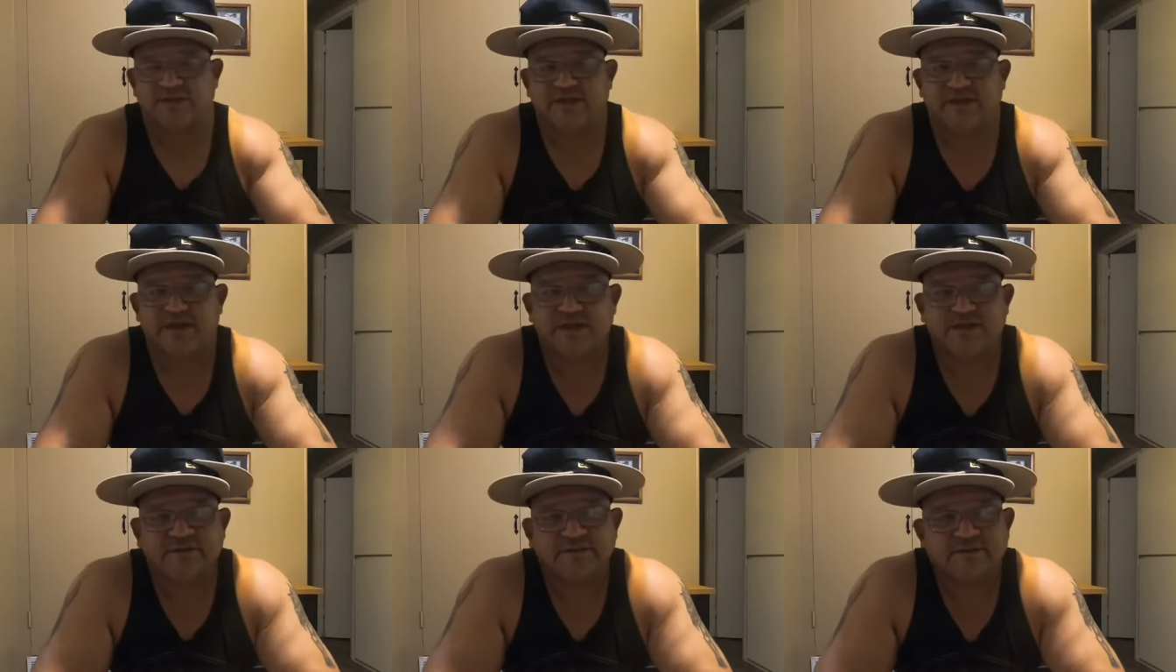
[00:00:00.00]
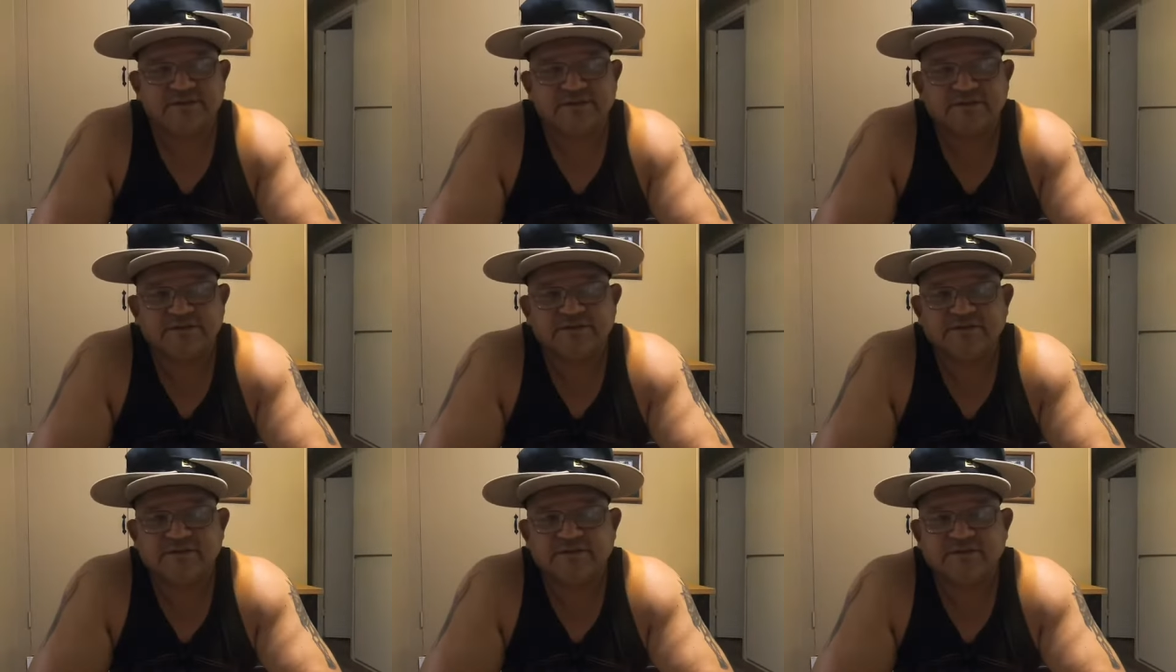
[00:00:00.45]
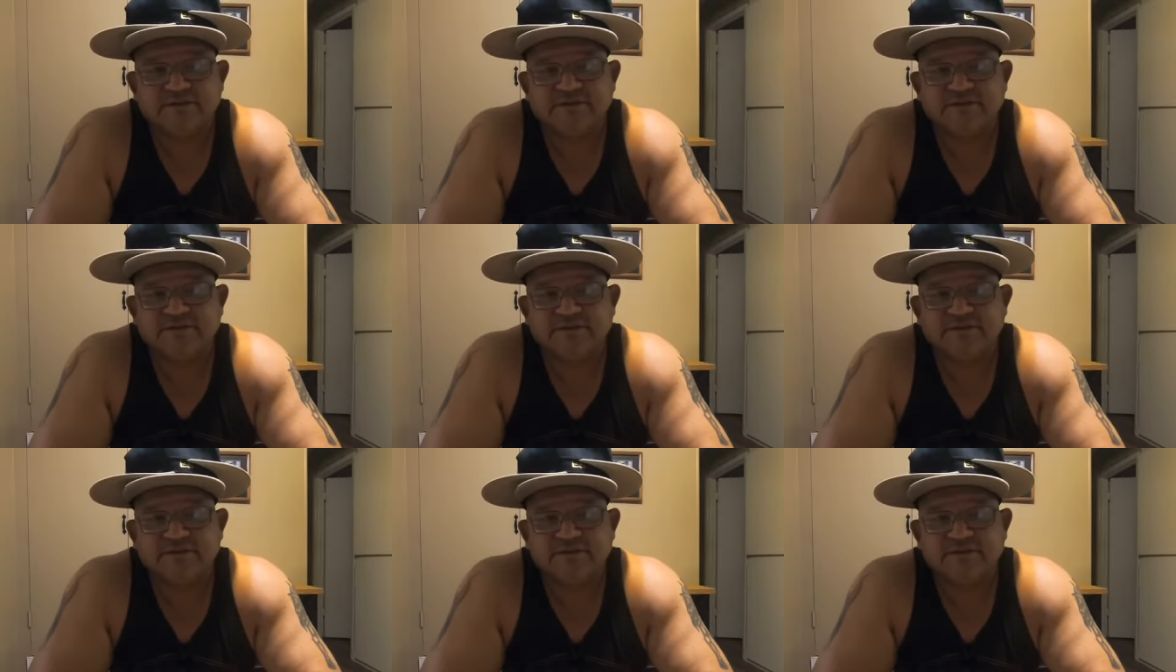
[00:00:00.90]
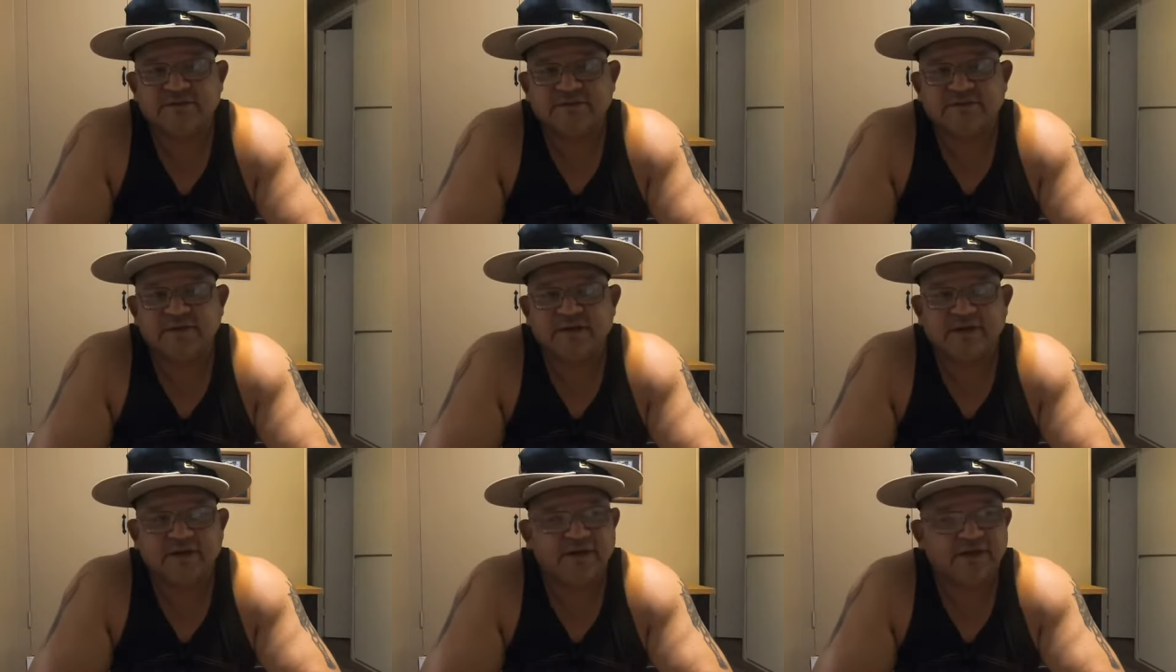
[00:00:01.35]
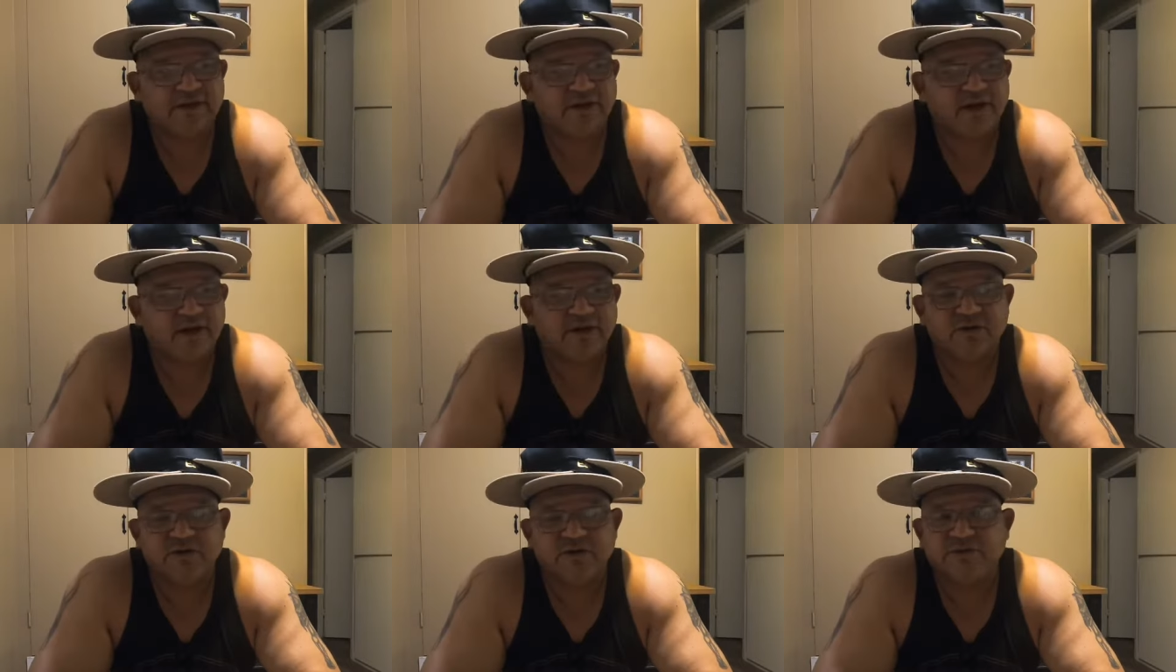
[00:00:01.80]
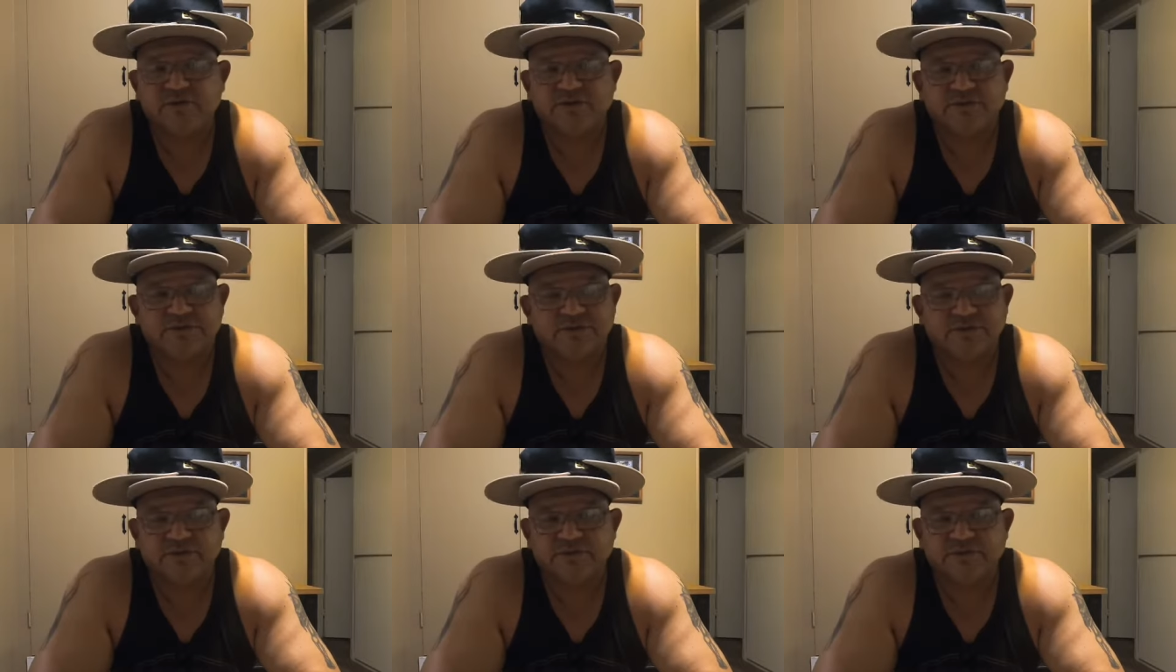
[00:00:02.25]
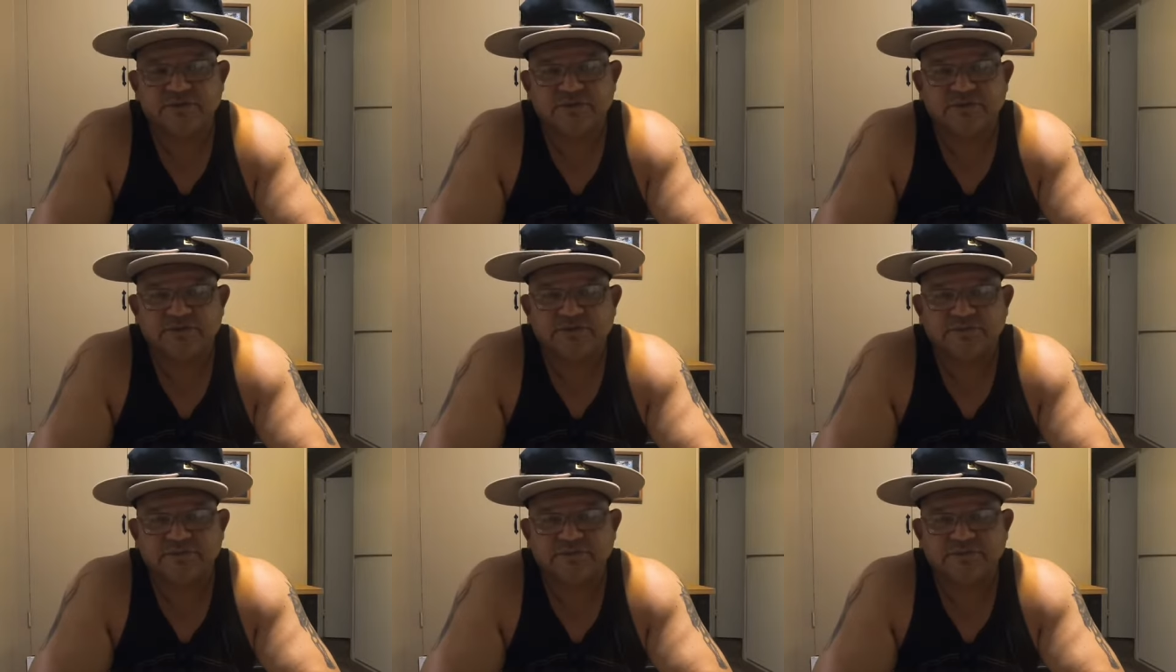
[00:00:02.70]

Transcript: hats, and I don't know what to do with them.